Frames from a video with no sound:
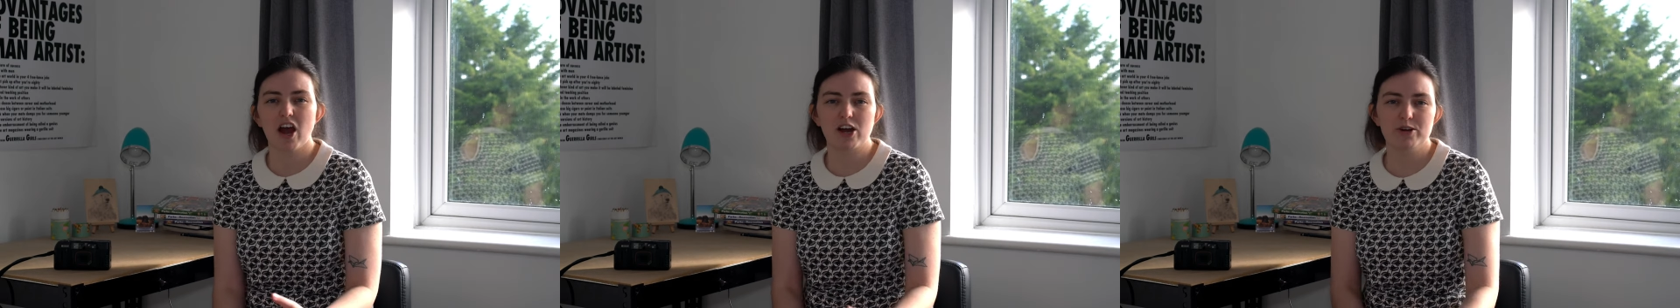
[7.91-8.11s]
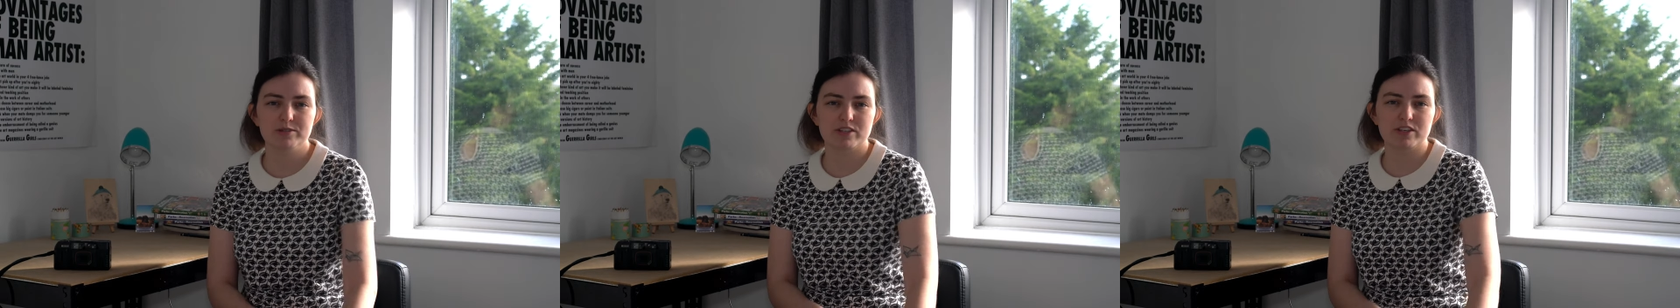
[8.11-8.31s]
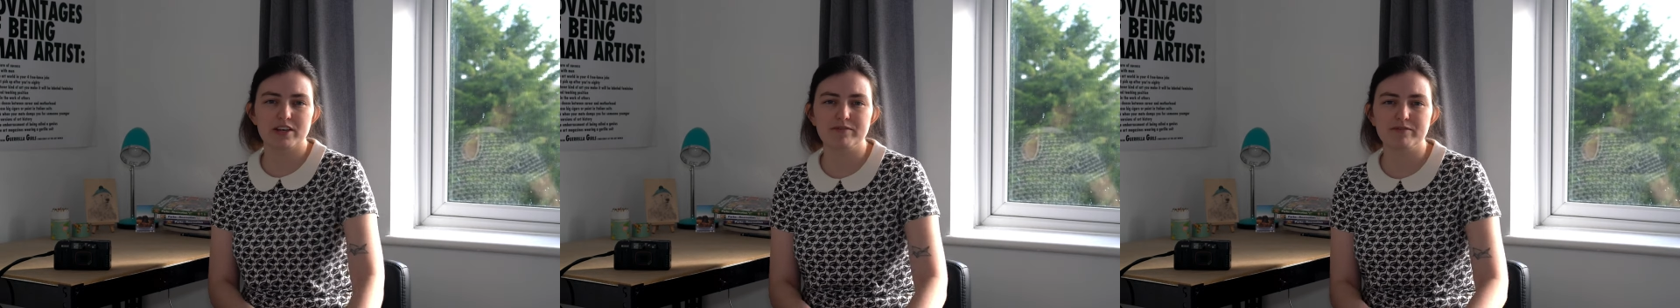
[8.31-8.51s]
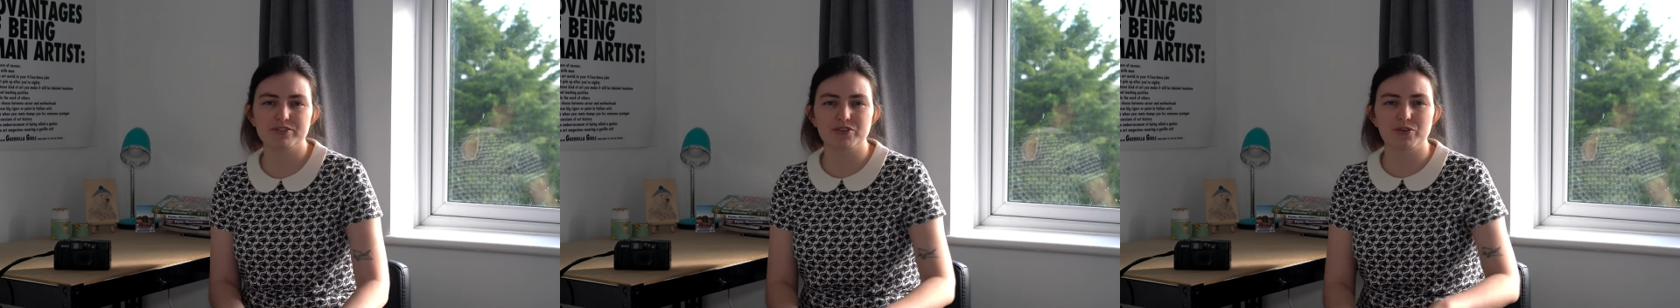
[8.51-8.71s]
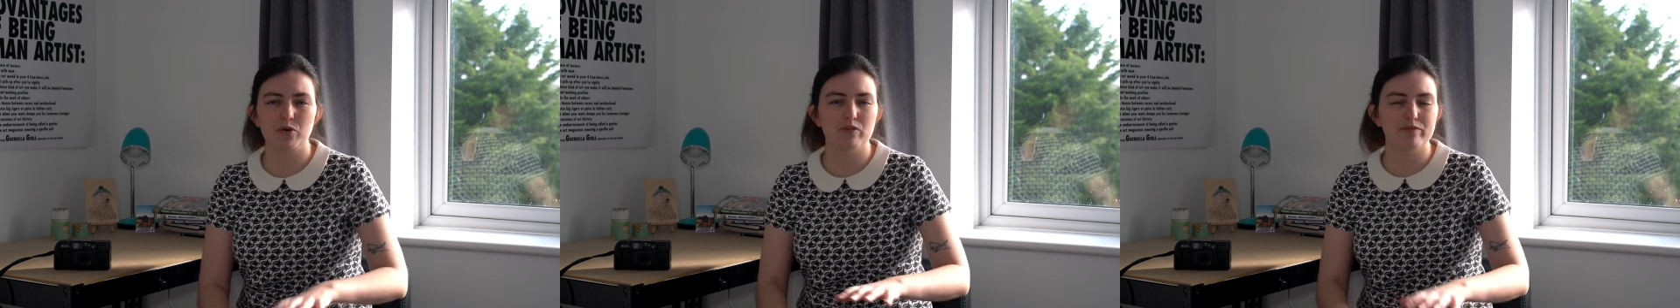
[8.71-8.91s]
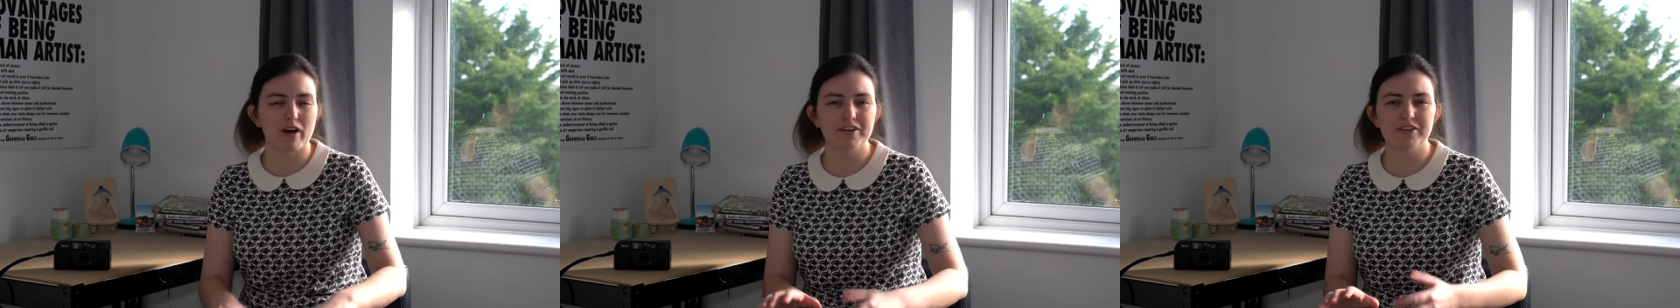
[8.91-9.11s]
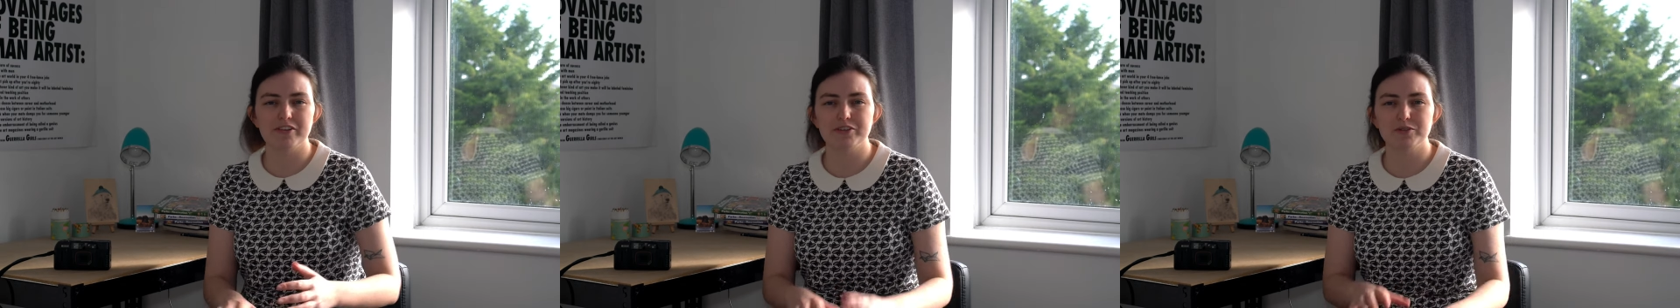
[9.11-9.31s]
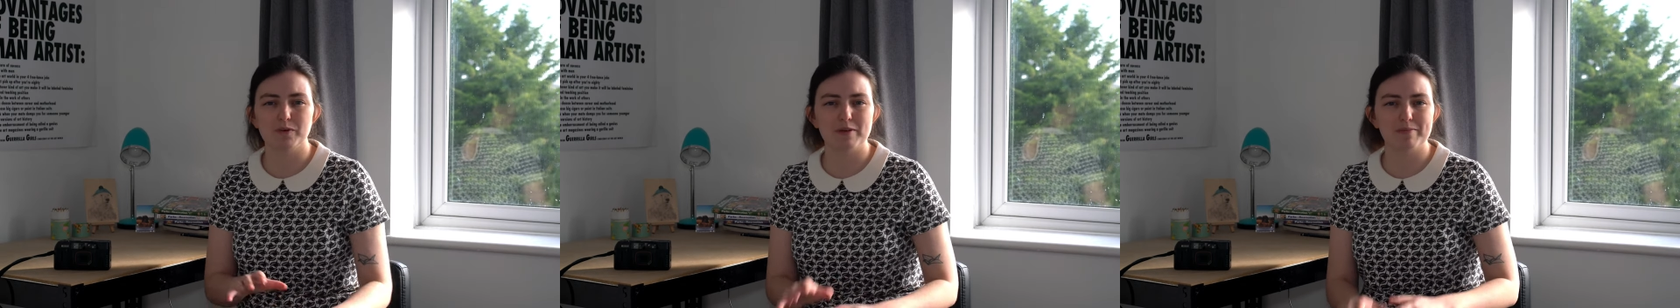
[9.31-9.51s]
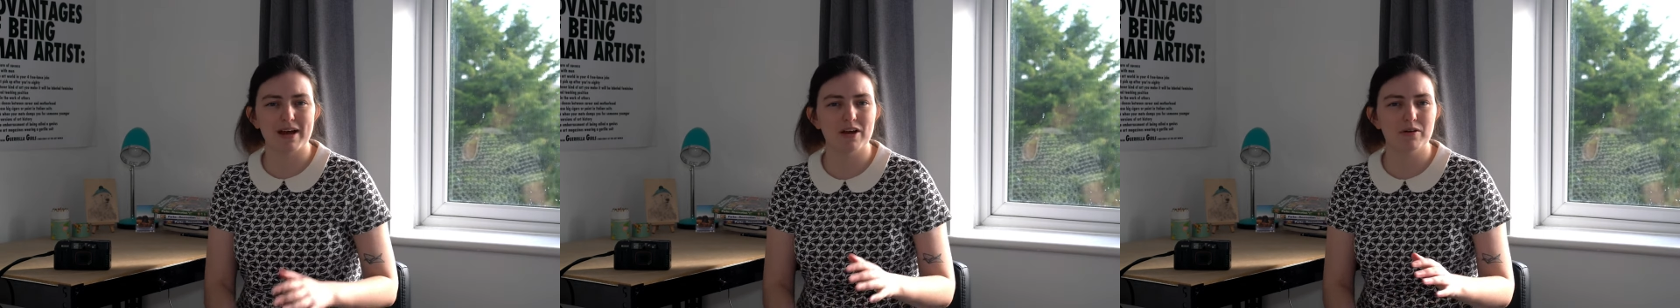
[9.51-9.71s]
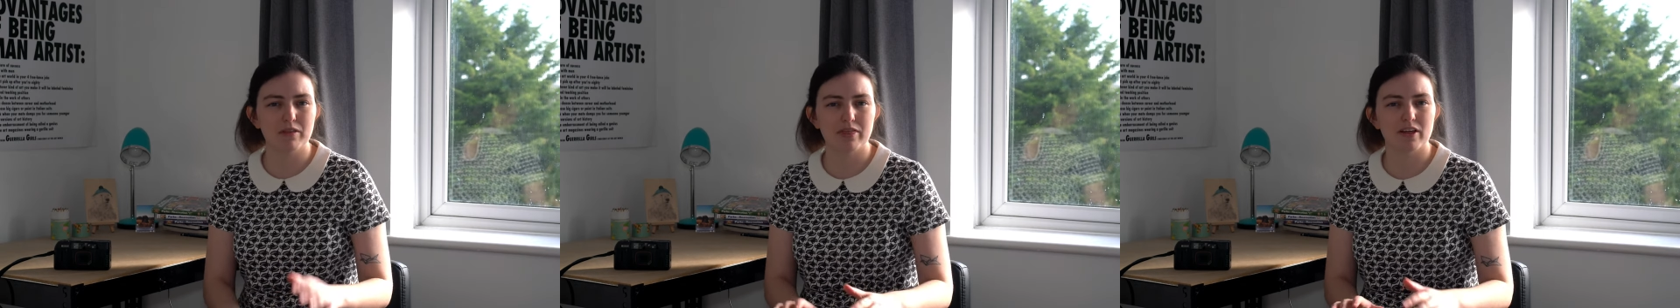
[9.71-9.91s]
I was looking for sort of under the £20,
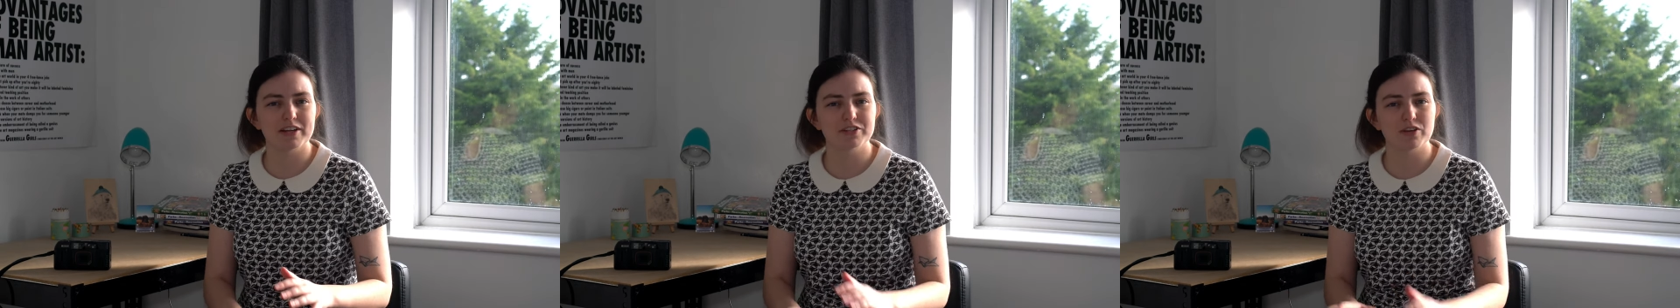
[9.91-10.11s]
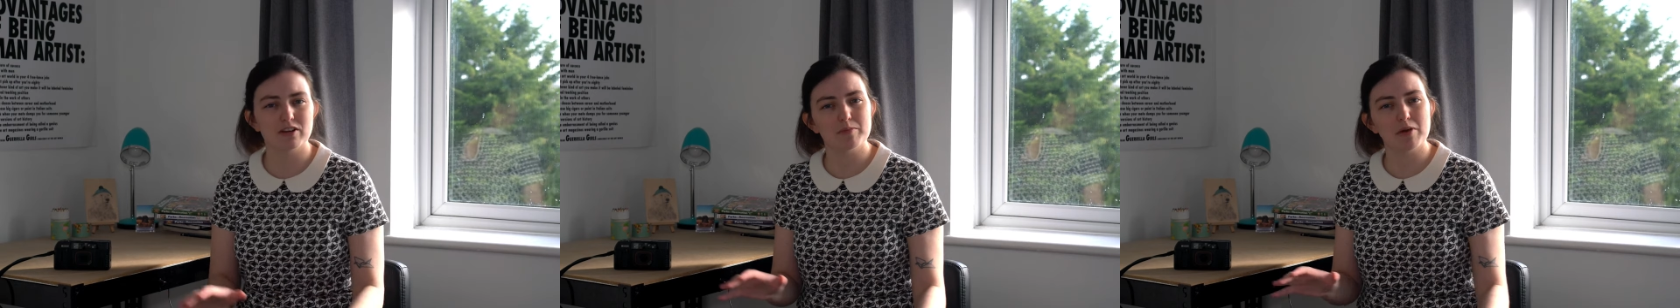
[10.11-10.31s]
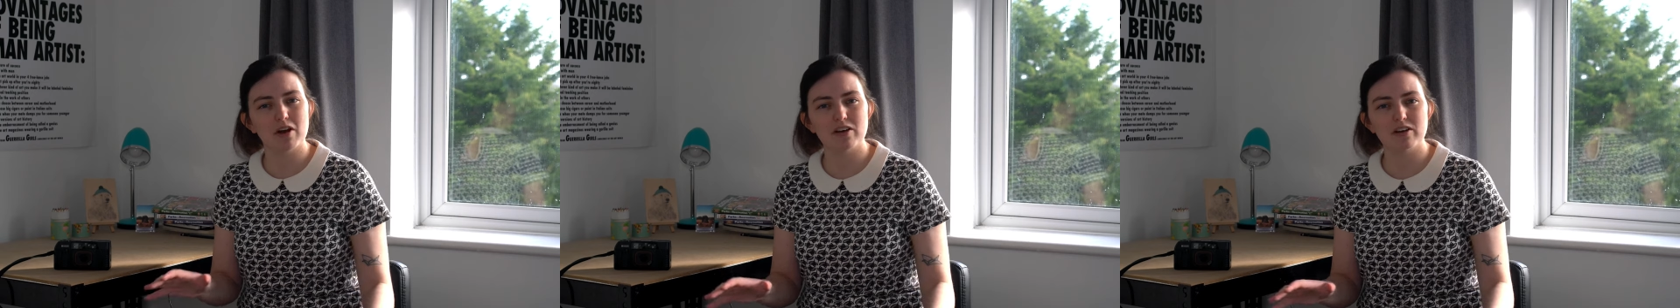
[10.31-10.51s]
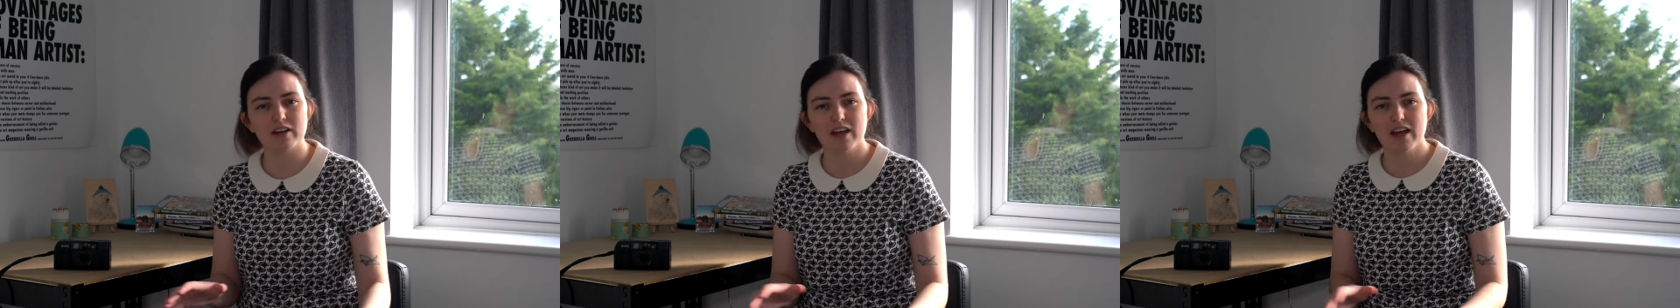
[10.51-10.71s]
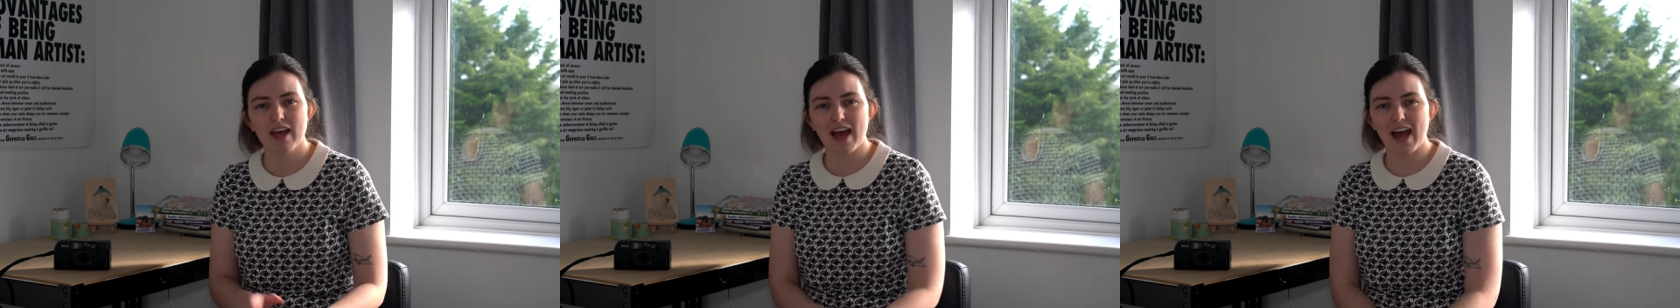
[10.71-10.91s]
$30 mark,